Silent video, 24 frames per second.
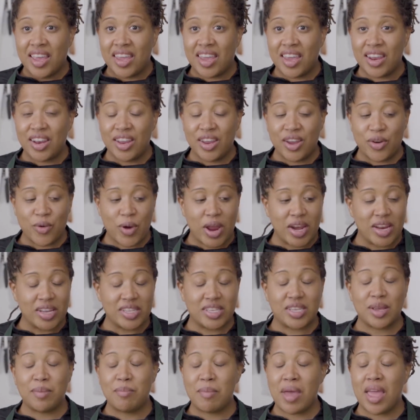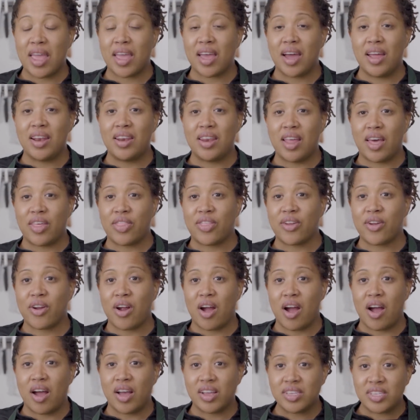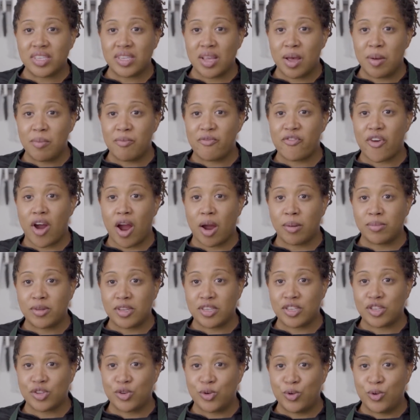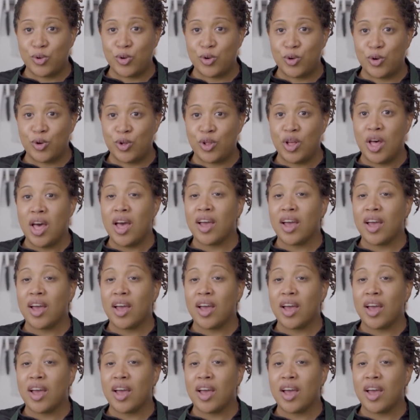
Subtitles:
getting ready to make another awesome farm to school